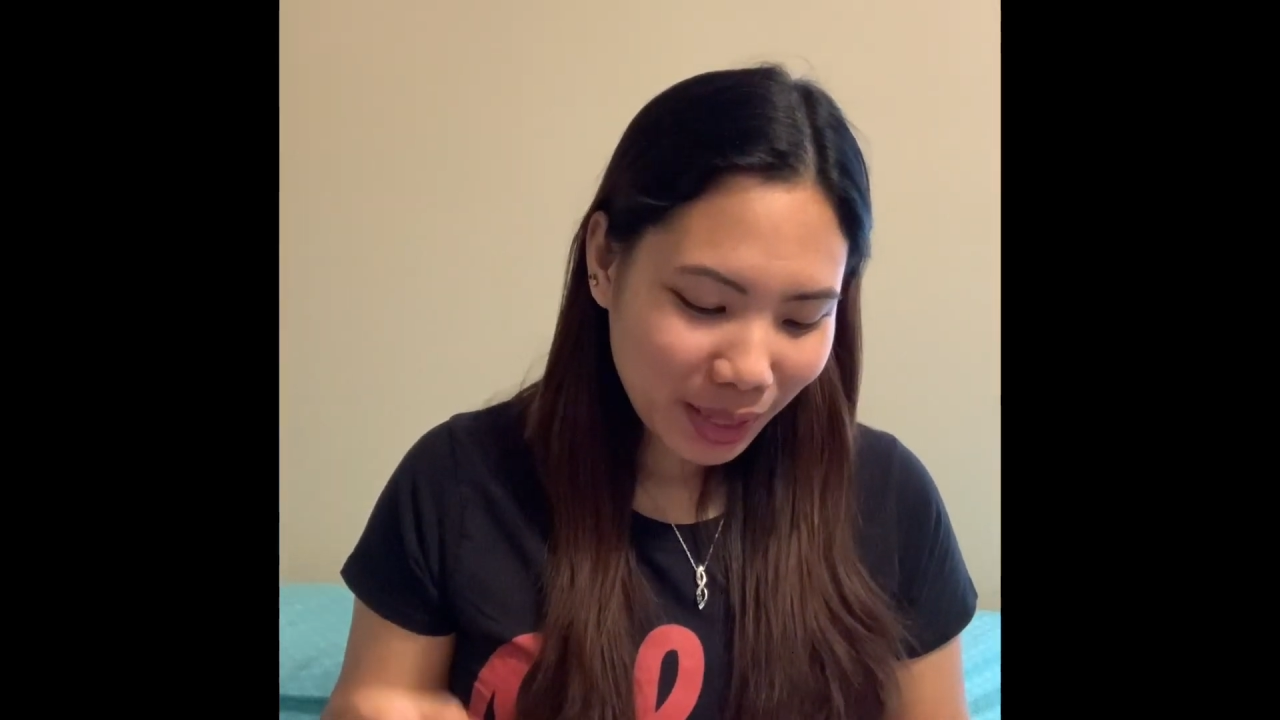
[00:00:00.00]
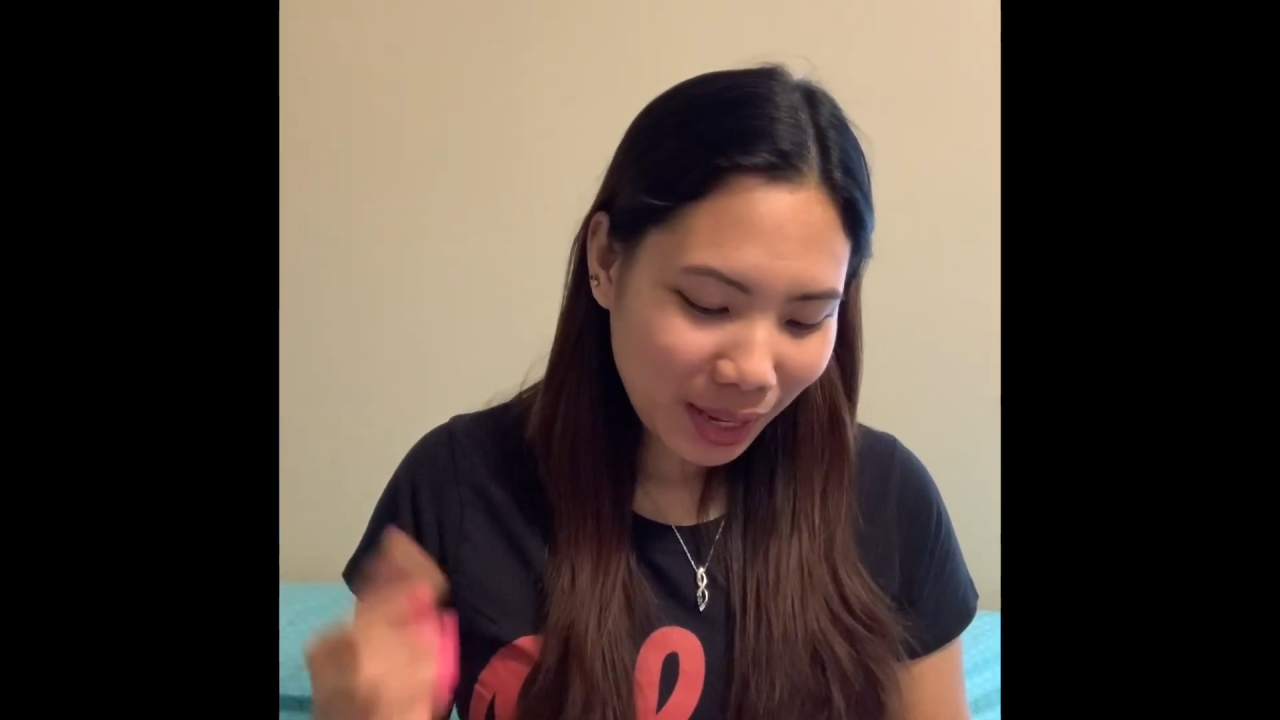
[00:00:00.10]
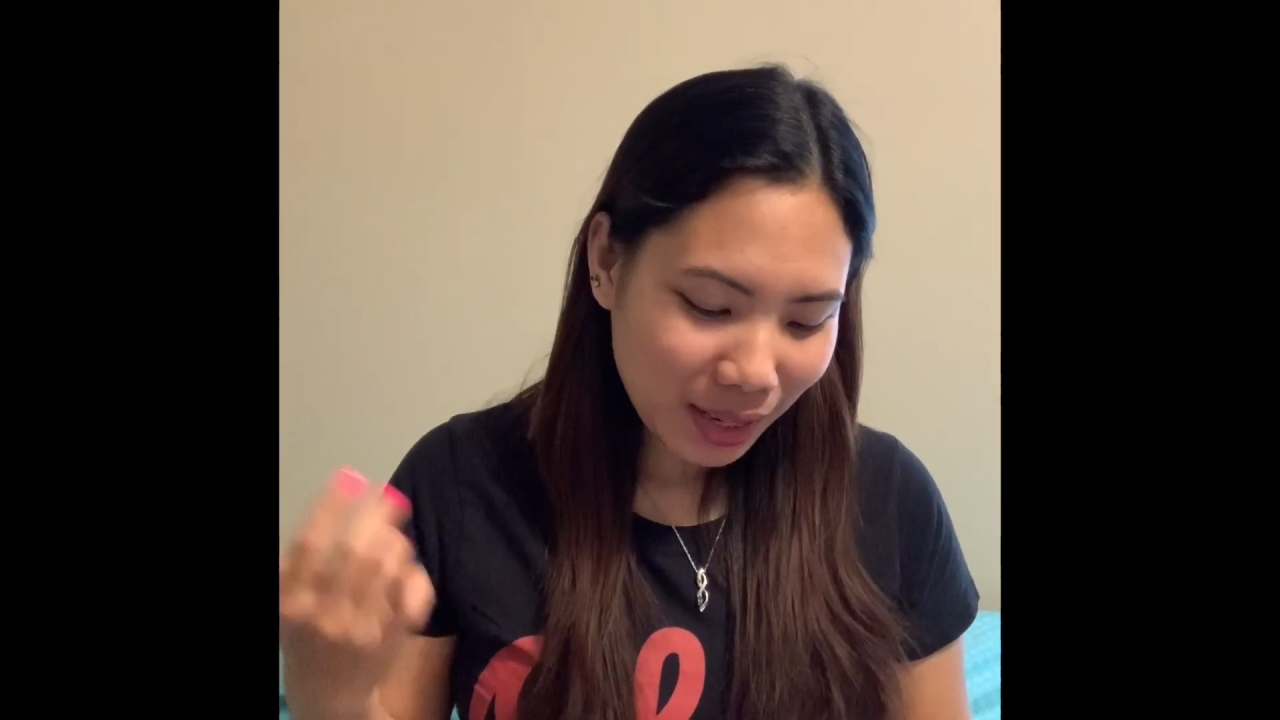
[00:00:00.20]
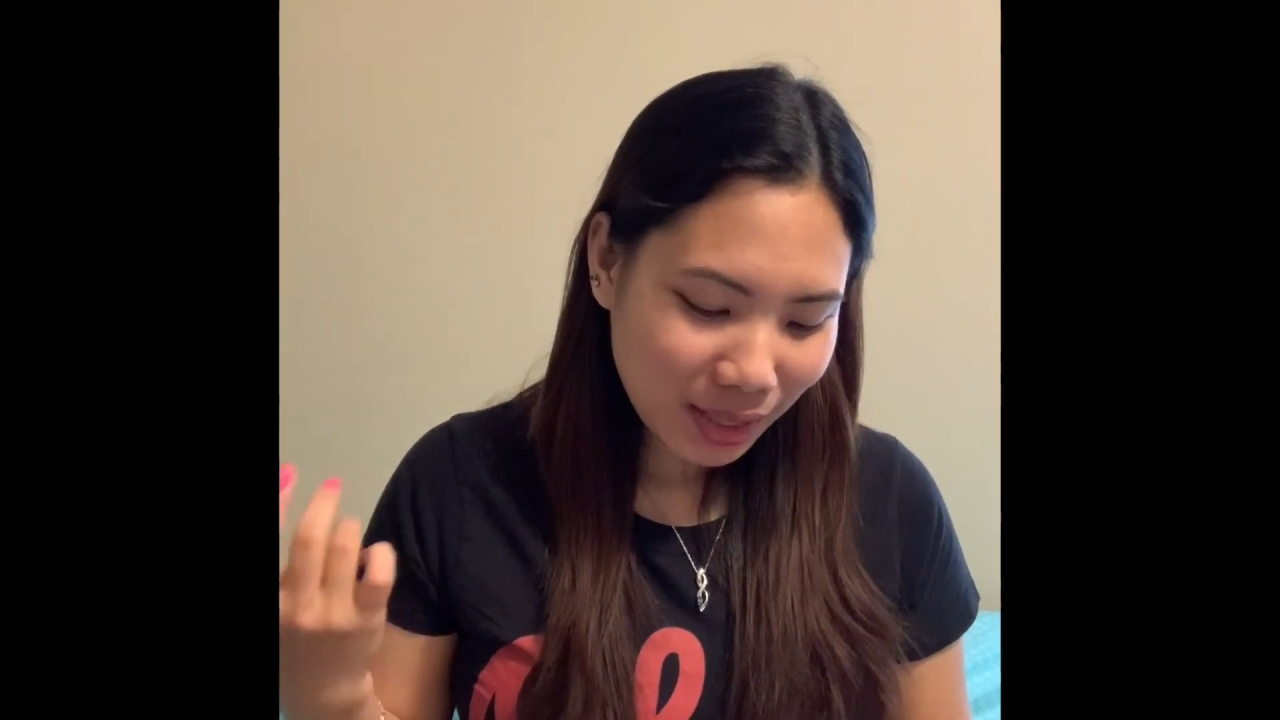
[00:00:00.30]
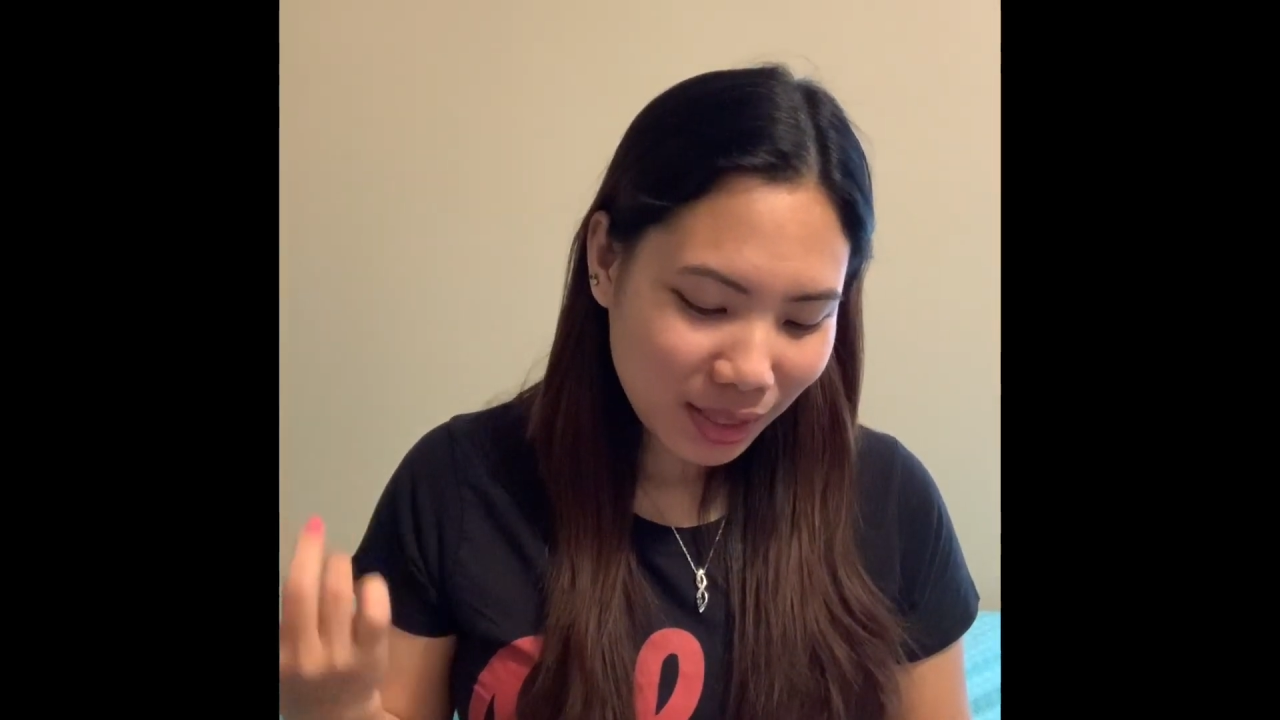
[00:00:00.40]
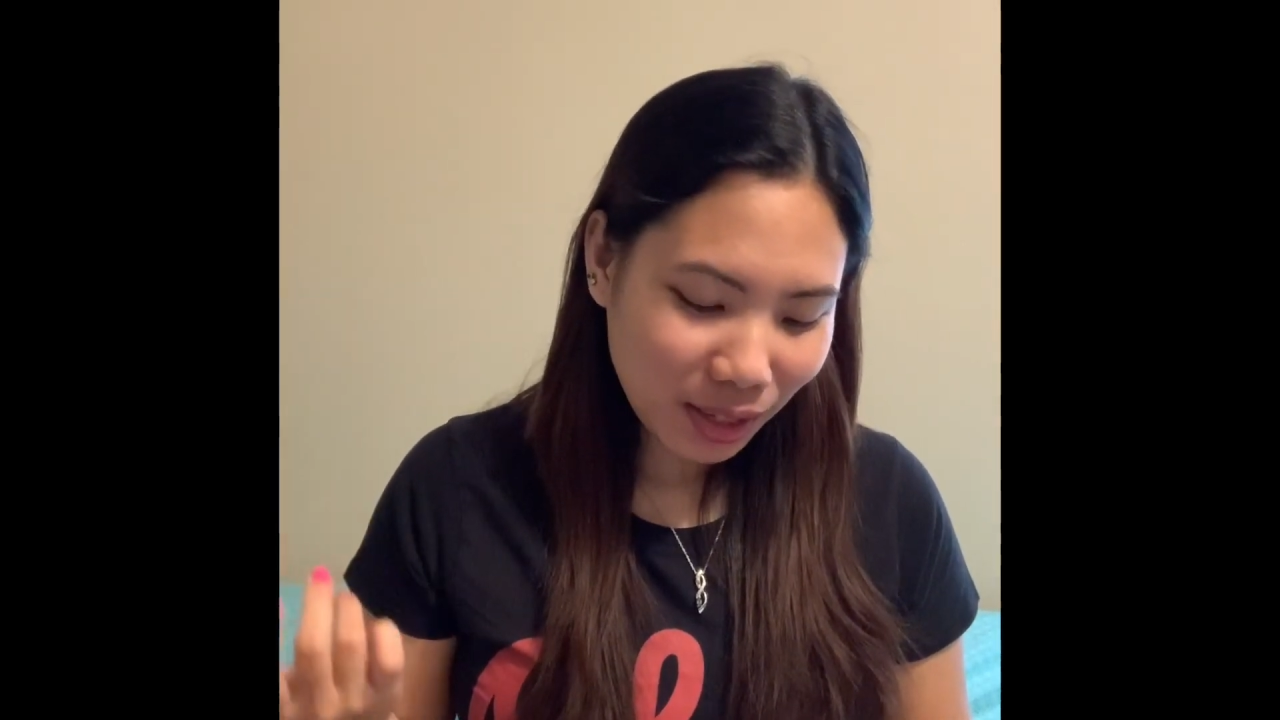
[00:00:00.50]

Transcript: is